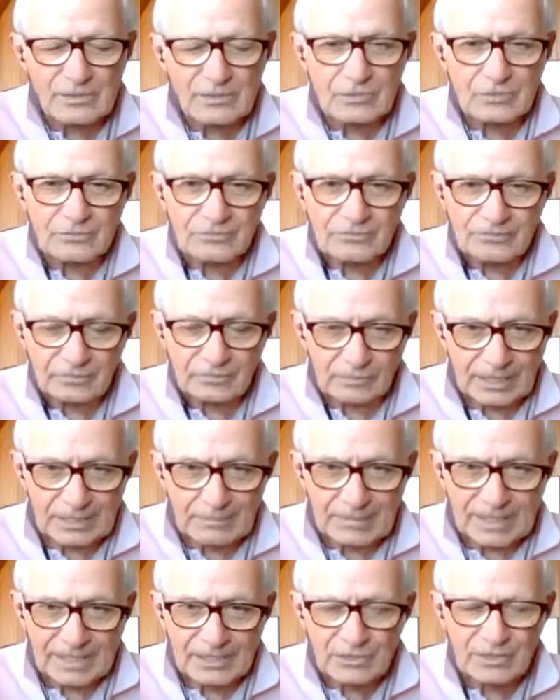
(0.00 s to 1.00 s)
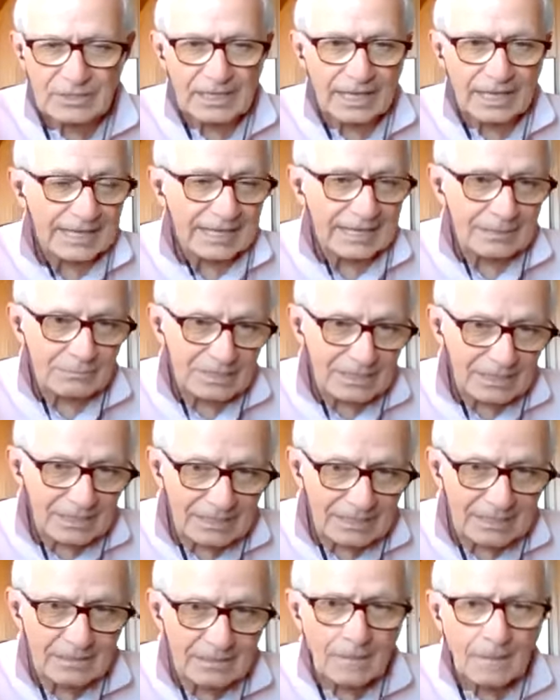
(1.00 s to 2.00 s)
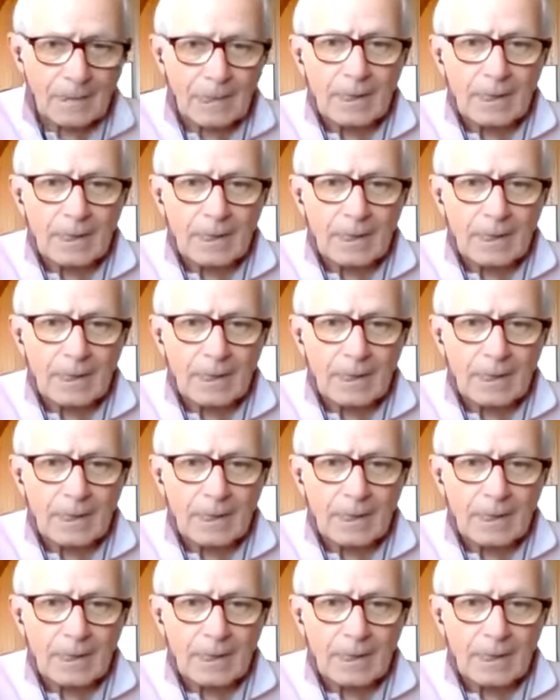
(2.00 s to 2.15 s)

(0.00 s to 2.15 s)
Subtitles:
as you've already mentioned, AMD,